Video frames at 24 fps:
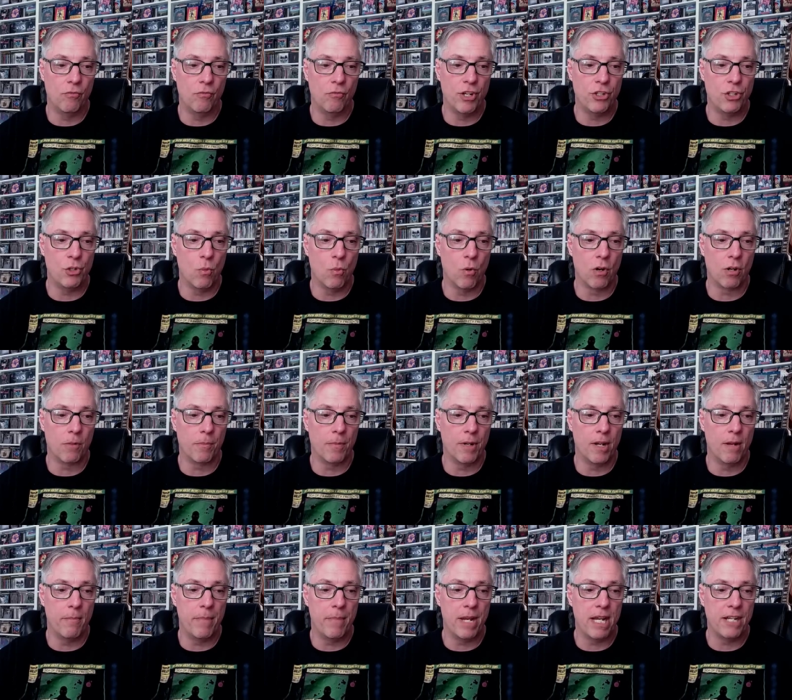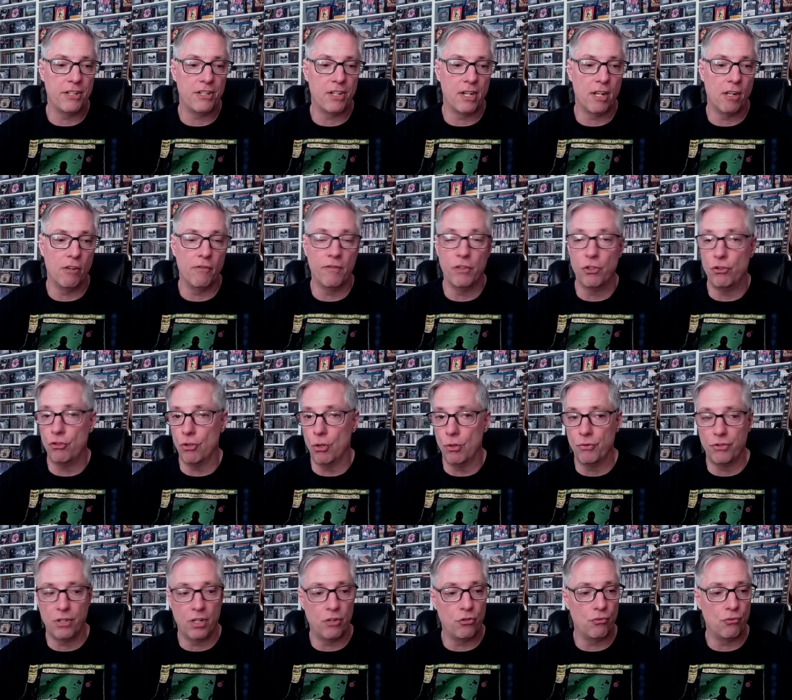Reggie Workman on bass, and Elvin
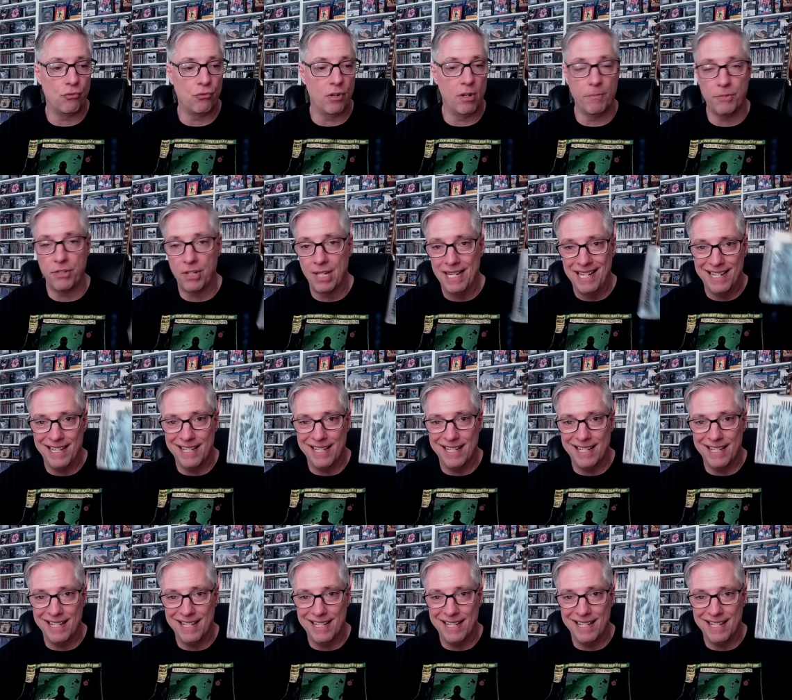Jones on drums.